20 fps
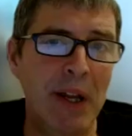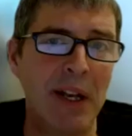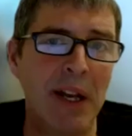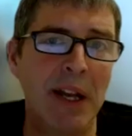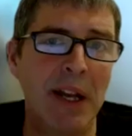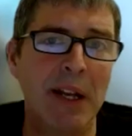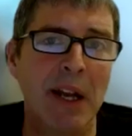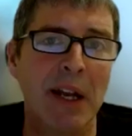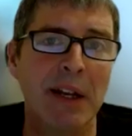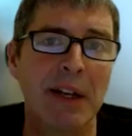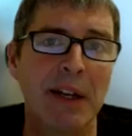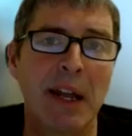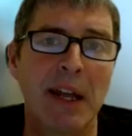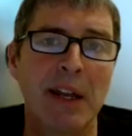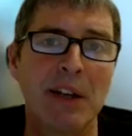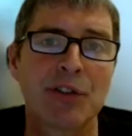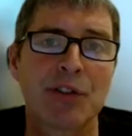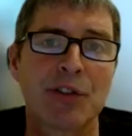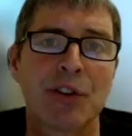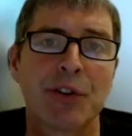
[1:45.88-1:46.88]
in
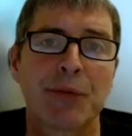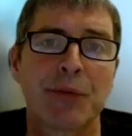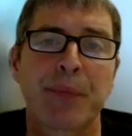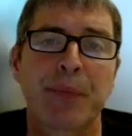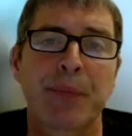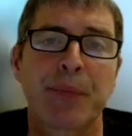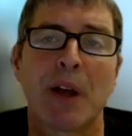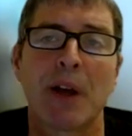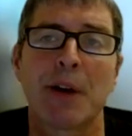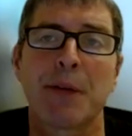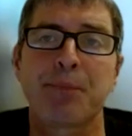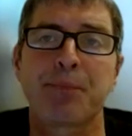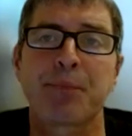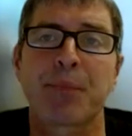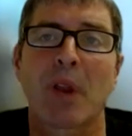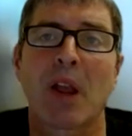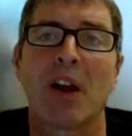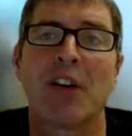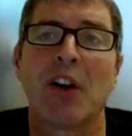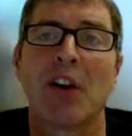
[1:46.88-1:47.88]
nature,
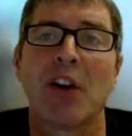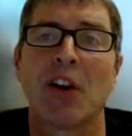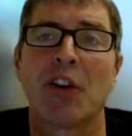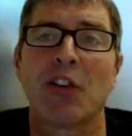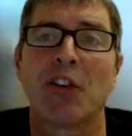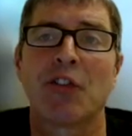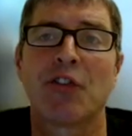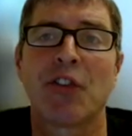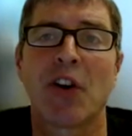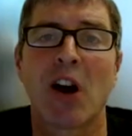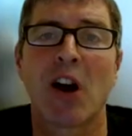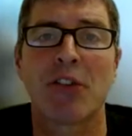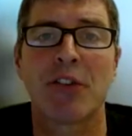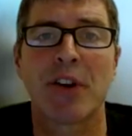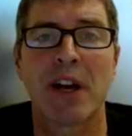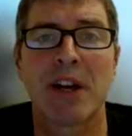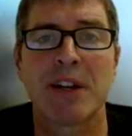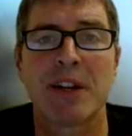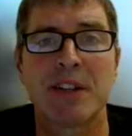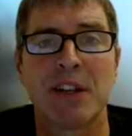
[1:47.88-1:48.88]
far
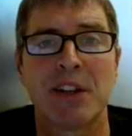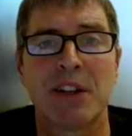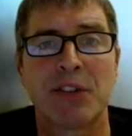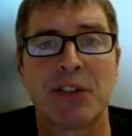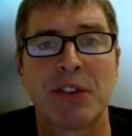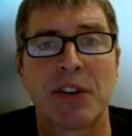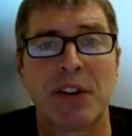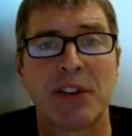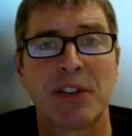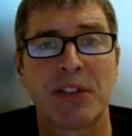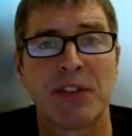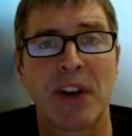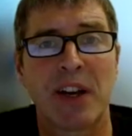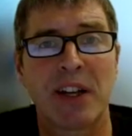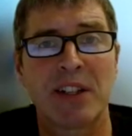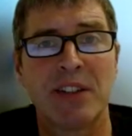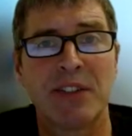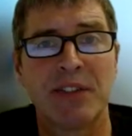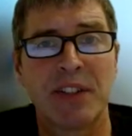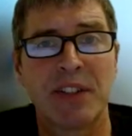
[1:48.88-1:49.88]
red is
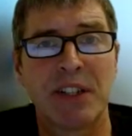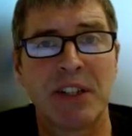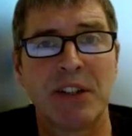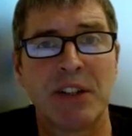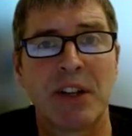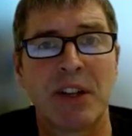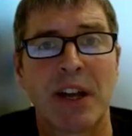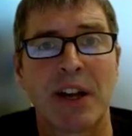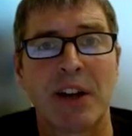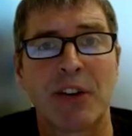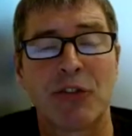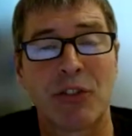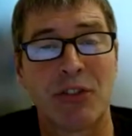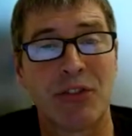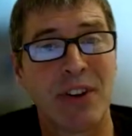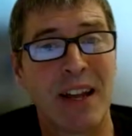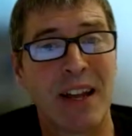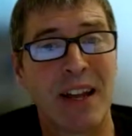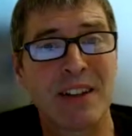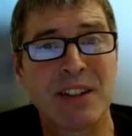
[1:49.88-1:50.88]
effectively
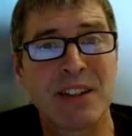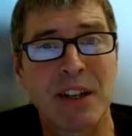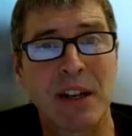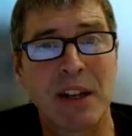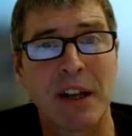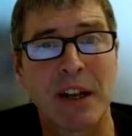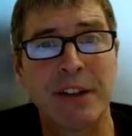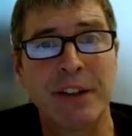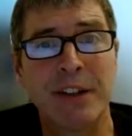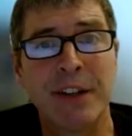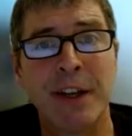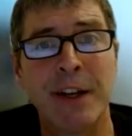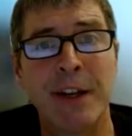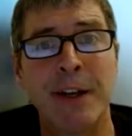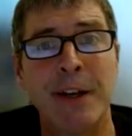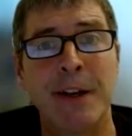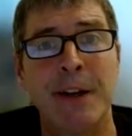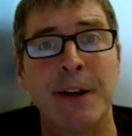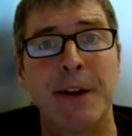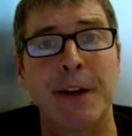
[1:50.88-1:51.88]
reflected light.
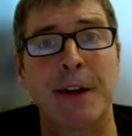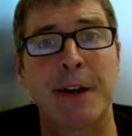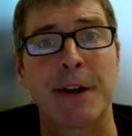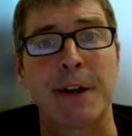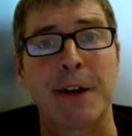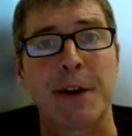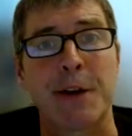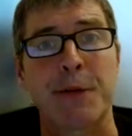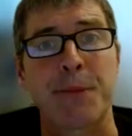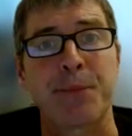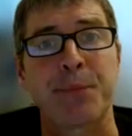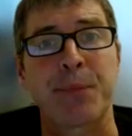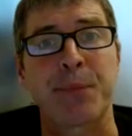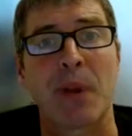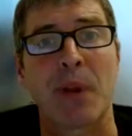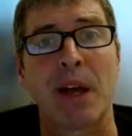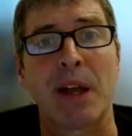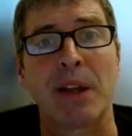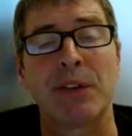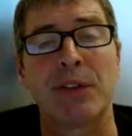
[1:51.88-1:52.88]

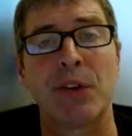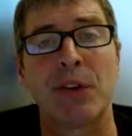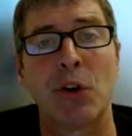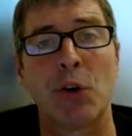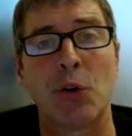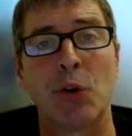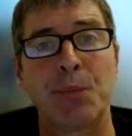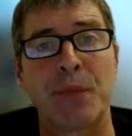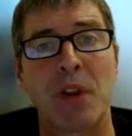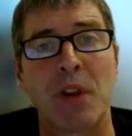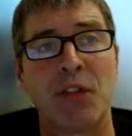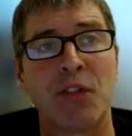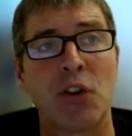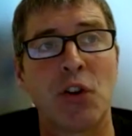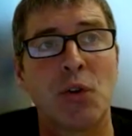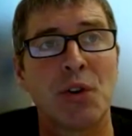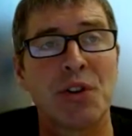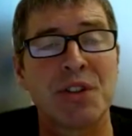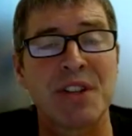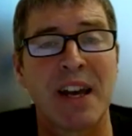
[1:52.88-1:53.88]
And so if
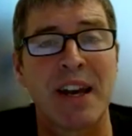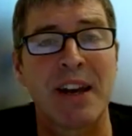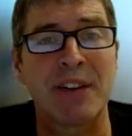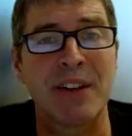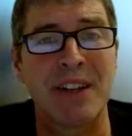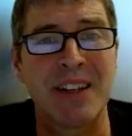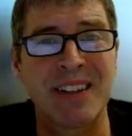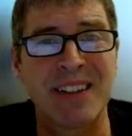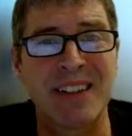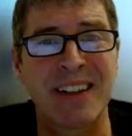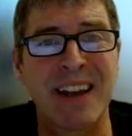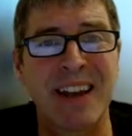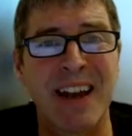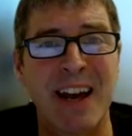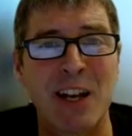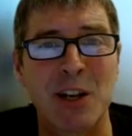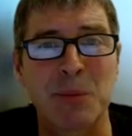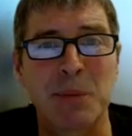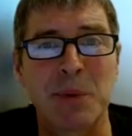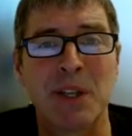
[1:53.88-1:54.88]
you are down in the
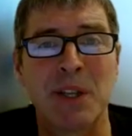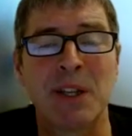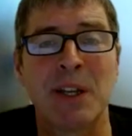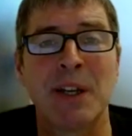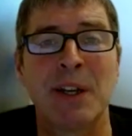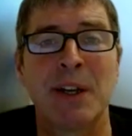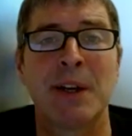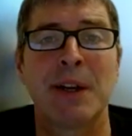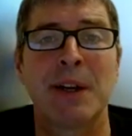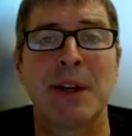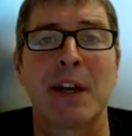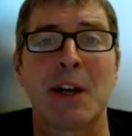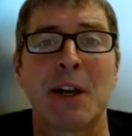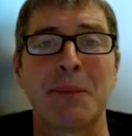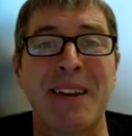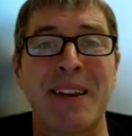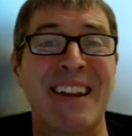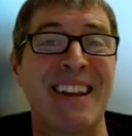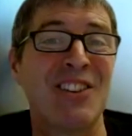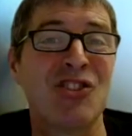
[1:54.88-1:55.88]
canopy,
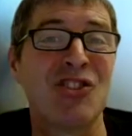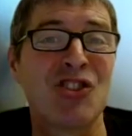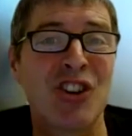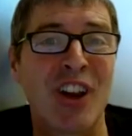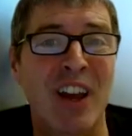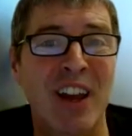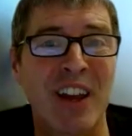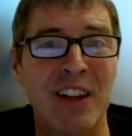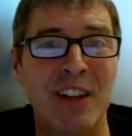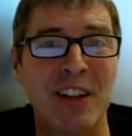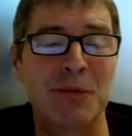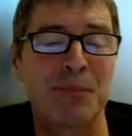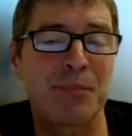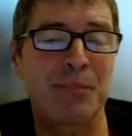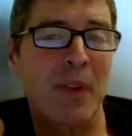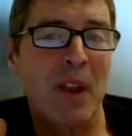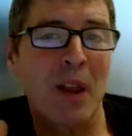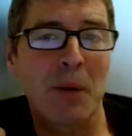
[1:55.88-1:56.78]
in shade,